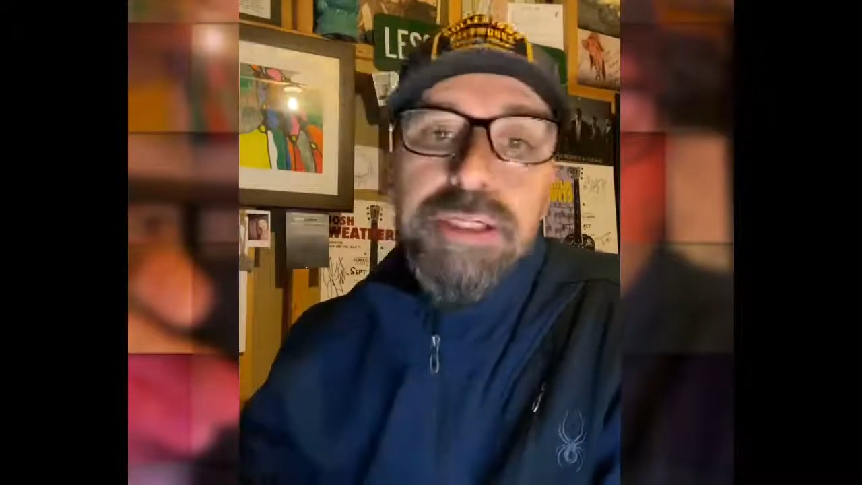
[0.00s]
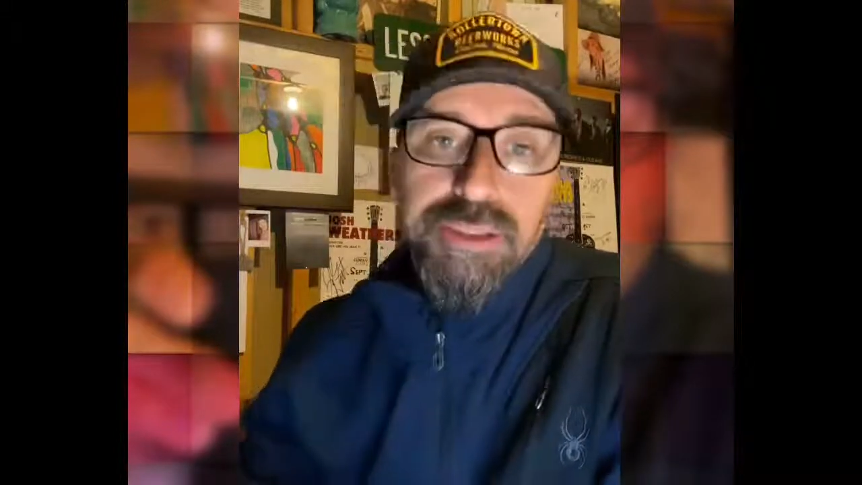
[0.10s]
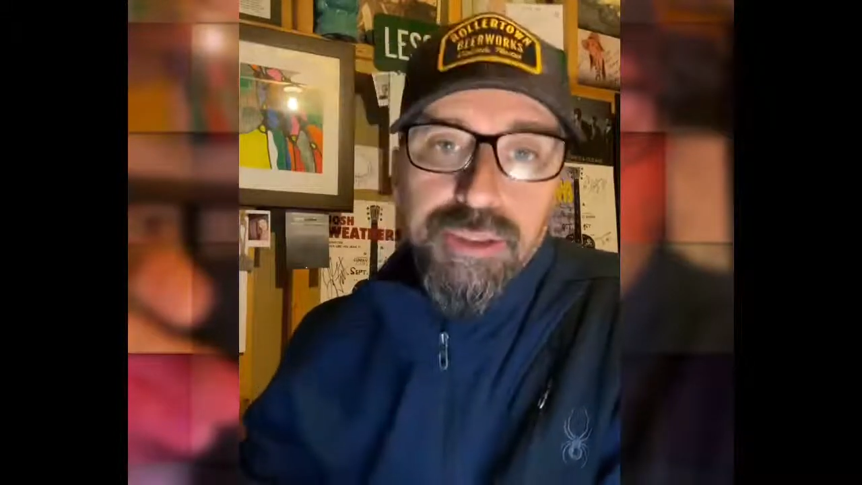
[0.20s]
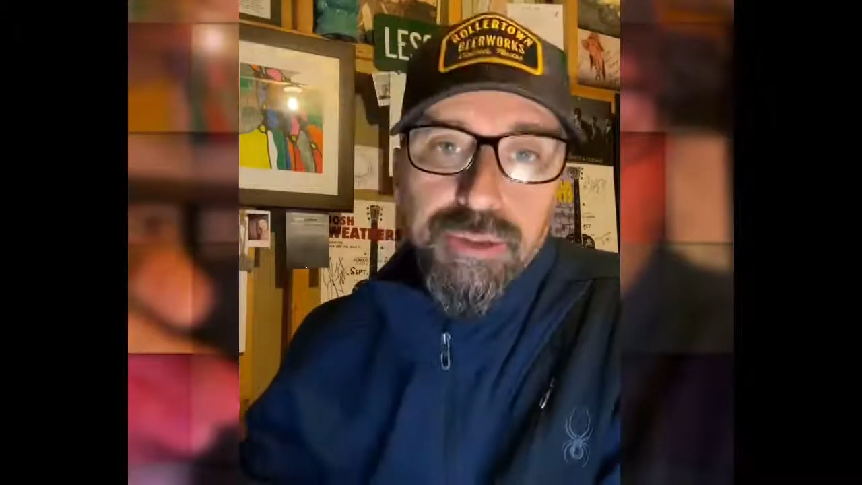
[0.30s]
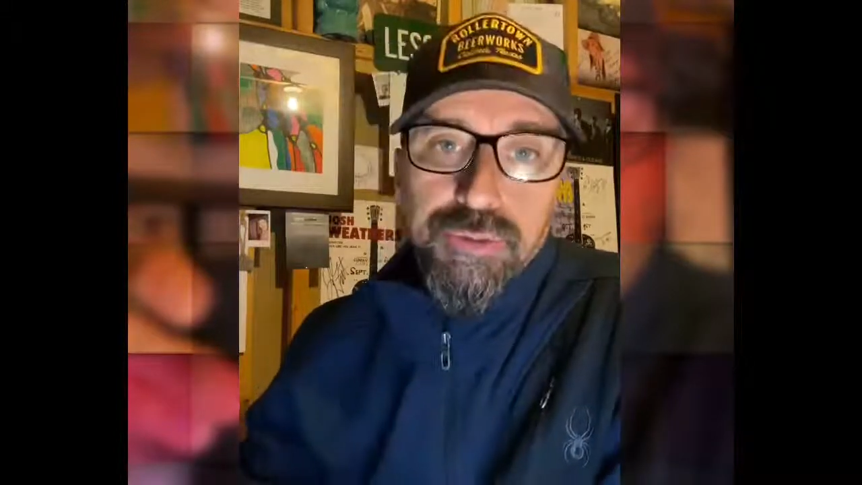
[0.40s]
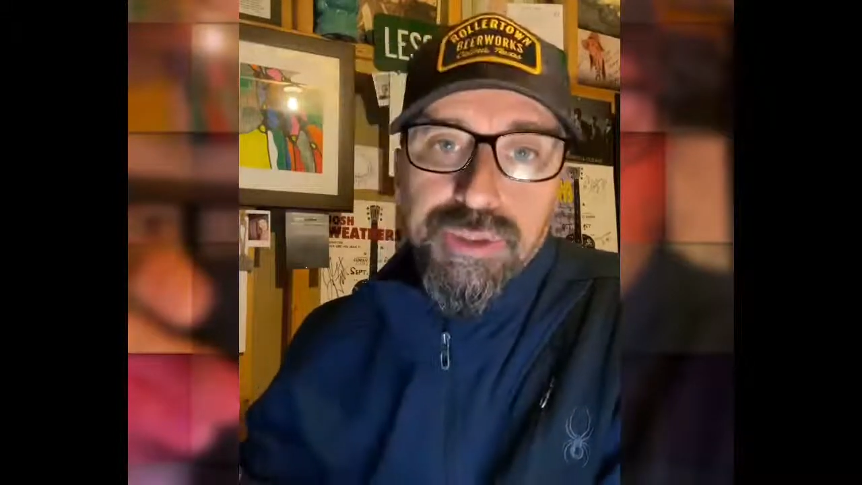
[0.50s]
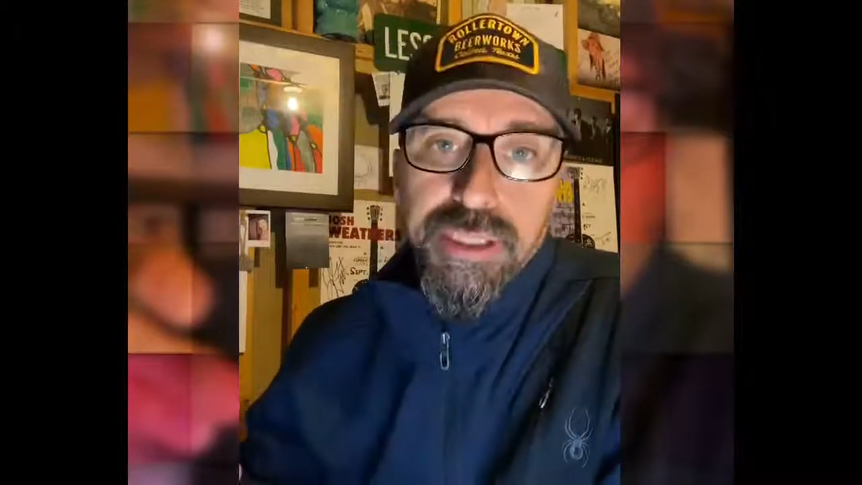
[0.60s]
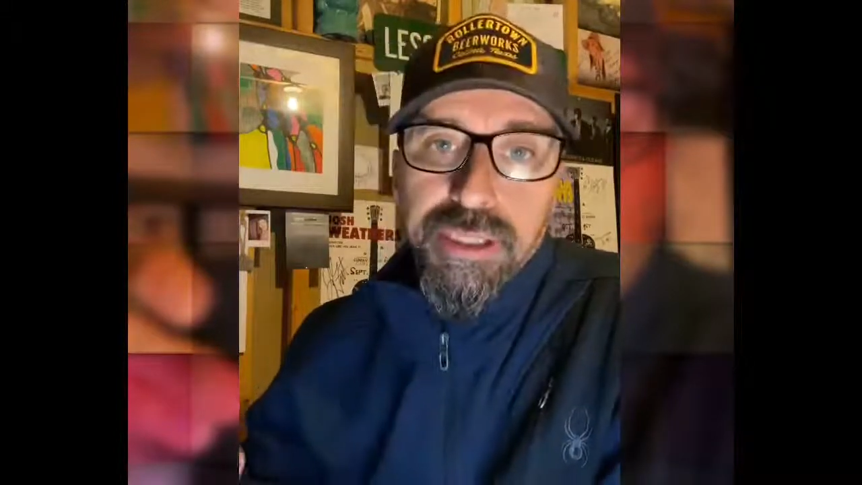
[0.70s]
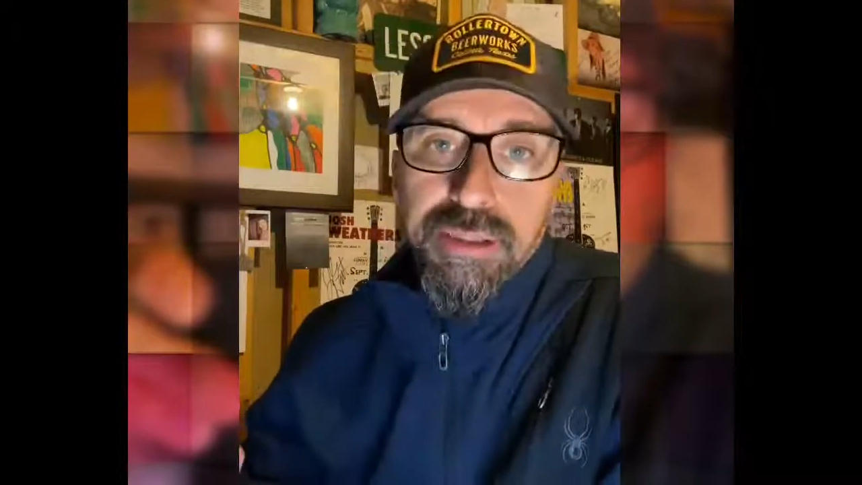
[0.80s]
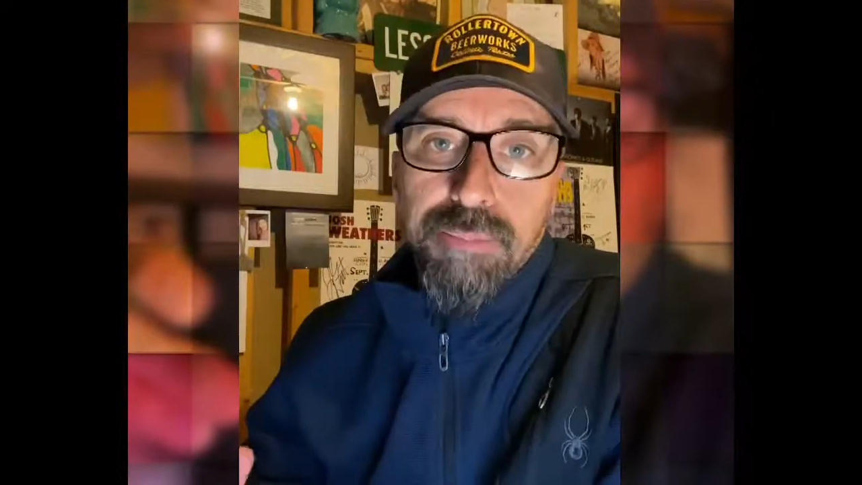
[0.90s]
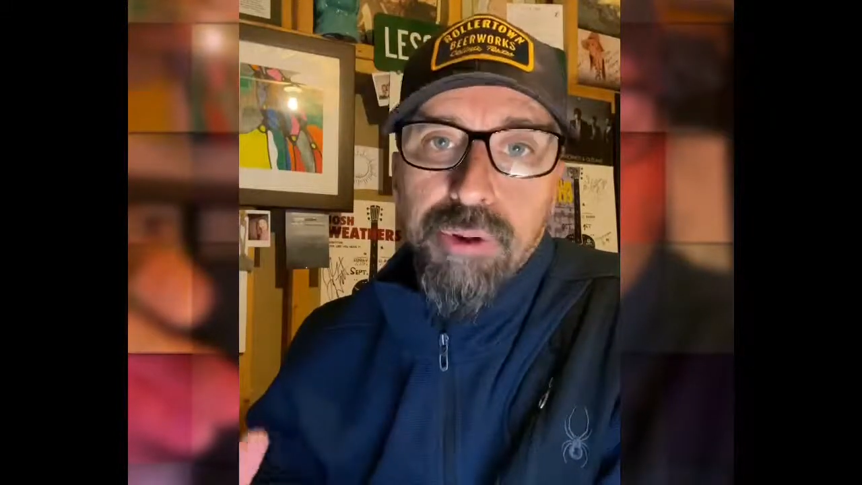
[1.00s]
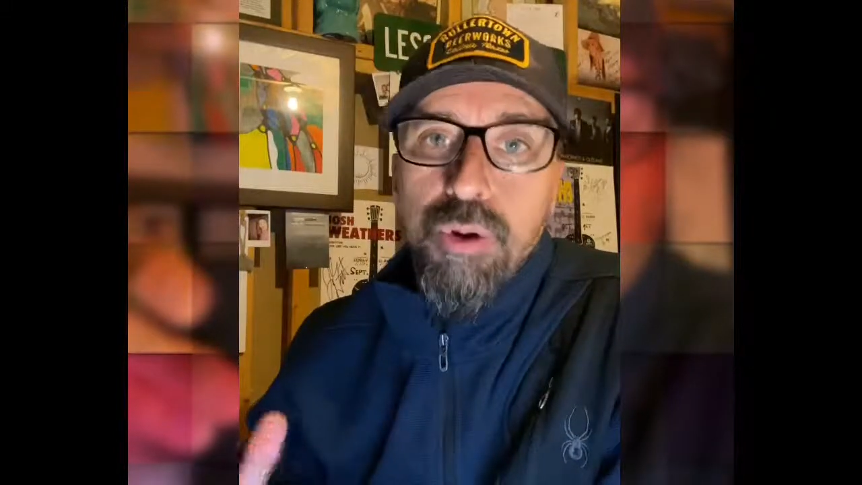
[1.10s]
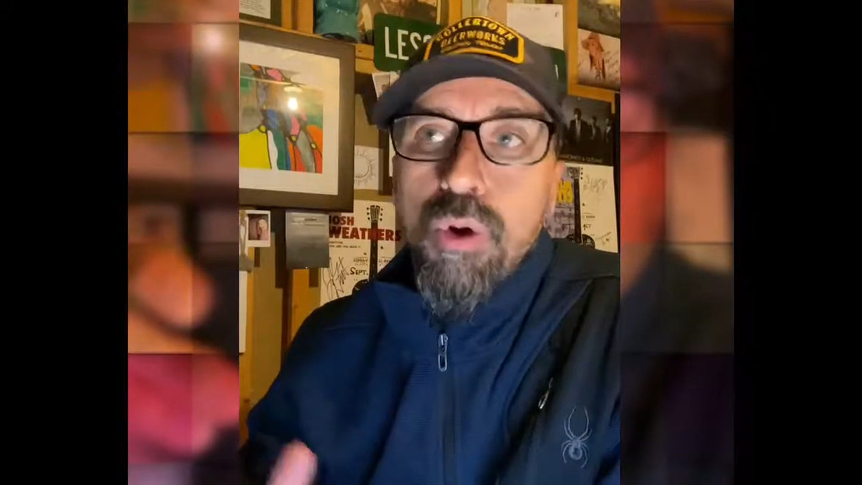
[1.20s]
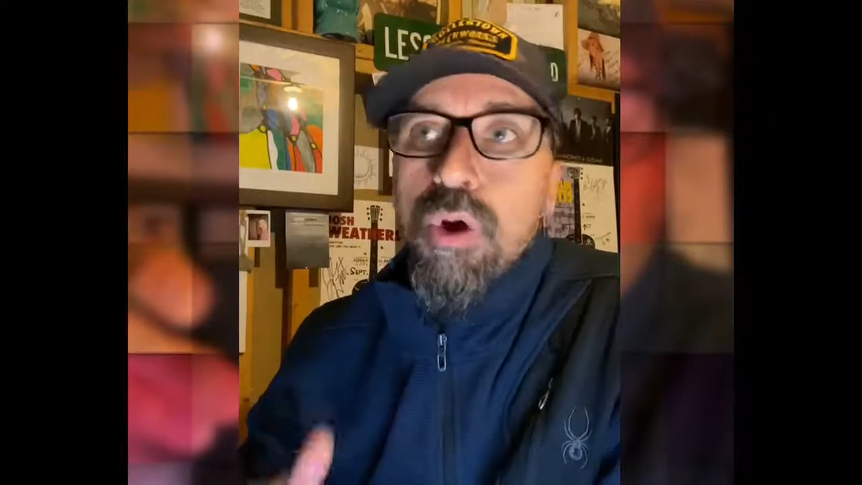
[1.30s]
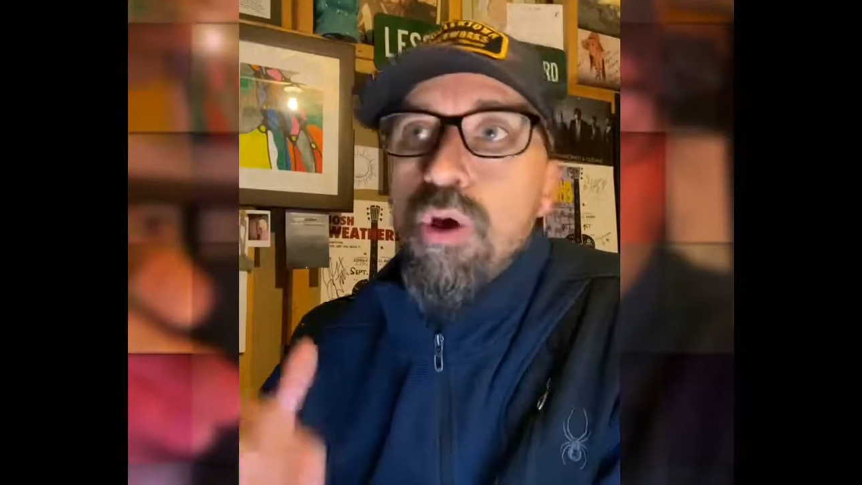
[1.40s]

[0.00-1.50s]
excuse in the book